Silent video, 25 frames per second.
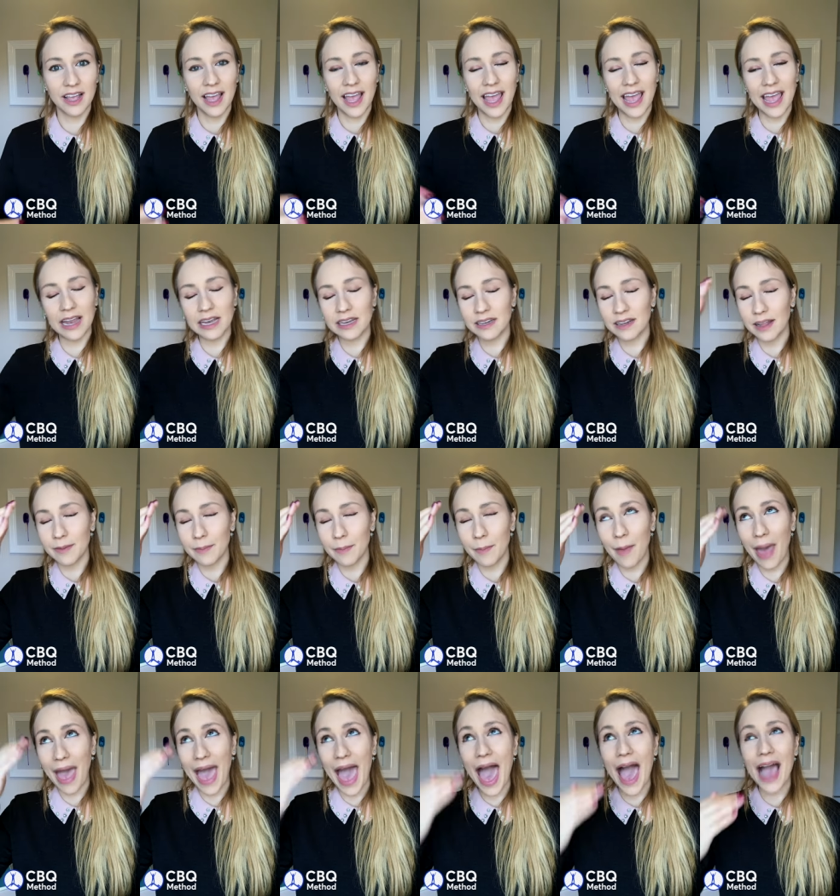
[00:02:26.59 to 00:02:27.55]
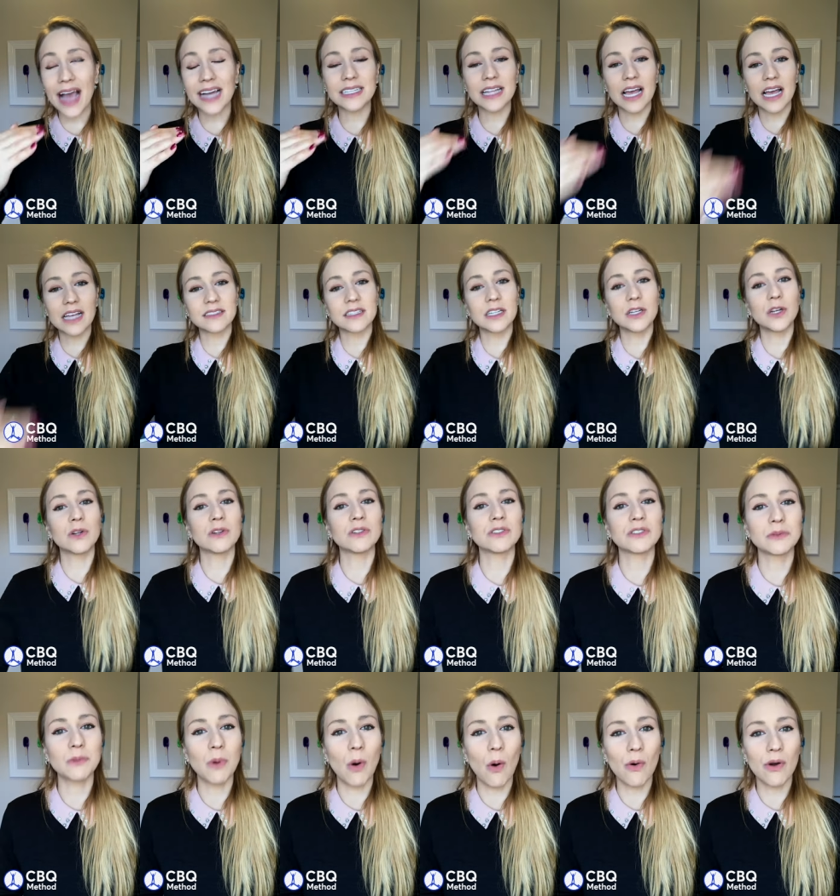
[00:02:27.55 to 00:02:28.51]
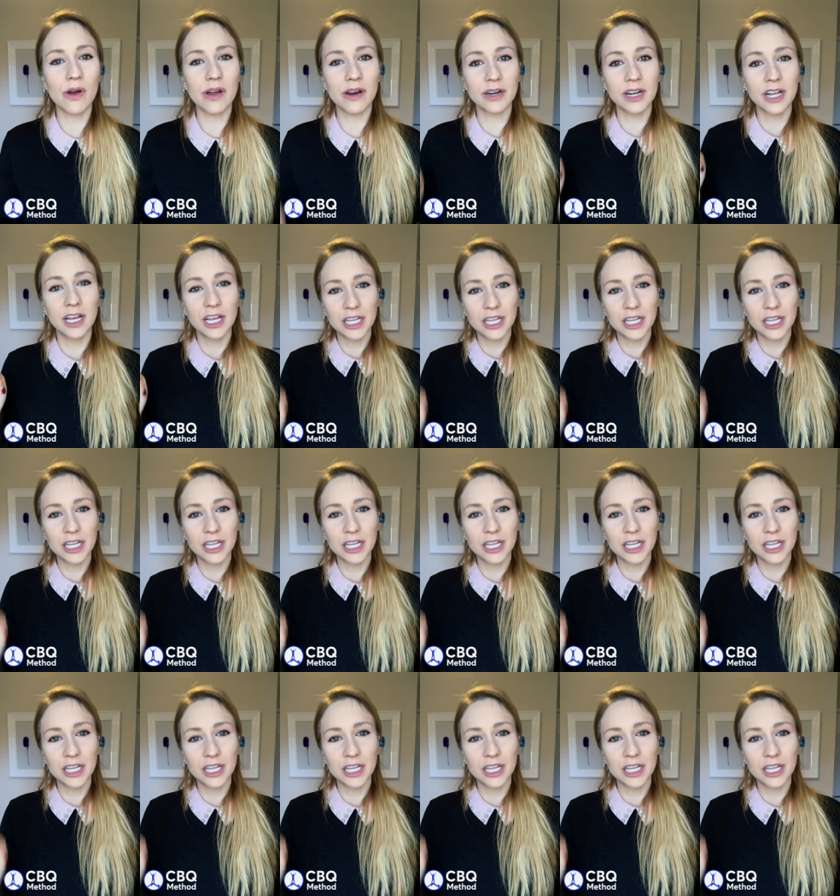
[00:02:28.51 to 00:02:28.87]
and act as a non smoker